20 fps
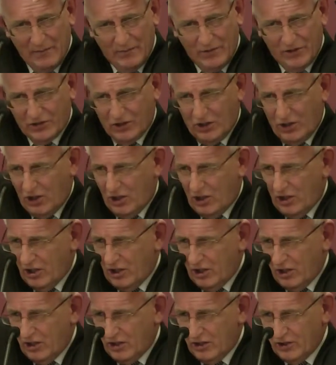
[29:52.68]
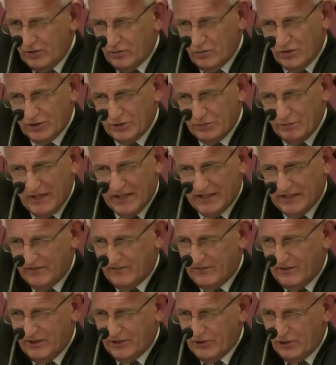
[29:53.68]
but God was
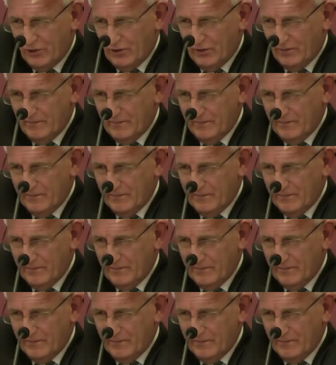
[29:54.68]
pitiful to him.